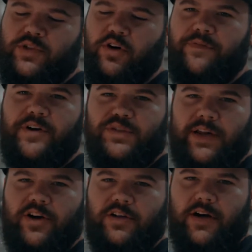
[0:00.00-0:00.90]
so it feels
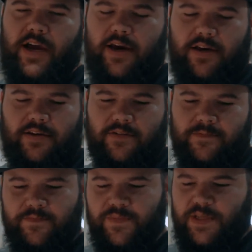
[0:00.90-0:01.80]
better on your hand.
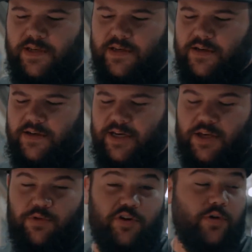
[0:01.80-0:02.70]
Yeah,
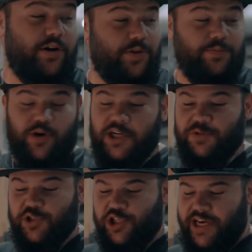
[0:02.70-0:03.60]
then we're going to run it through the
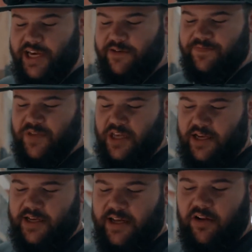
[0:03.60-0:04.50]
brush machine,
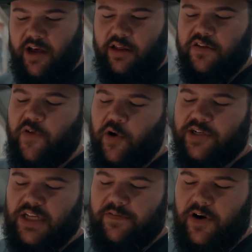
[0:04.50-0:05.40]
get a lot of this furry
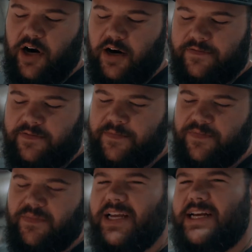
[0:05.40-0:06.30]
stuff off.
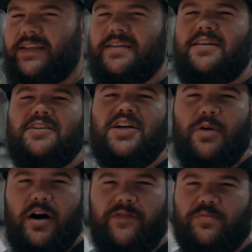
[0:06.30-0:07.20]
Anything that doesn't
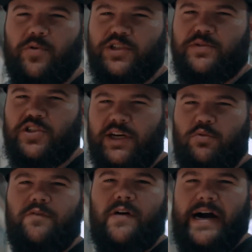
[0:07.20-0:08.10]
come off in the brush machine
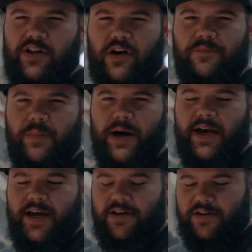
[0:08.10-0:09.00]
will file off by
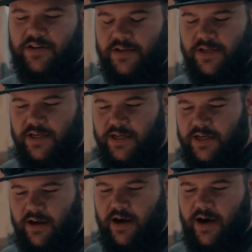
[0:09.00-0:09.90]
hand.
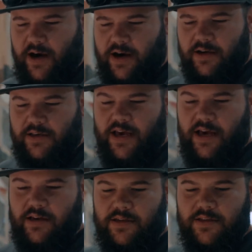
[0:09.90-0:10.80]

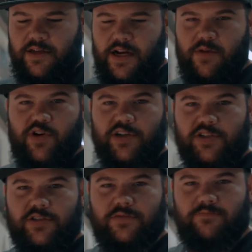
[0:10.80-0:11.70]
Yeah, and then
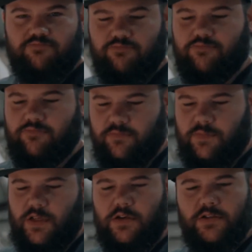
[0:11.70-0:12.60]
airbrush.
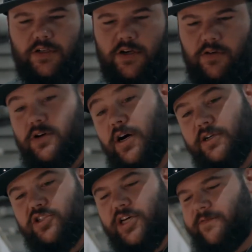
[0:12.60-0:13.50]
So
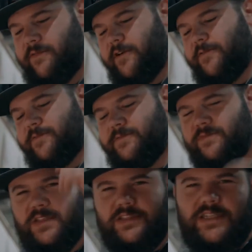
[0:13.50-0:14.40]
on to chamfer.
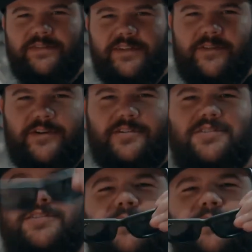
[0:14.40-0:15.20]
Safety first.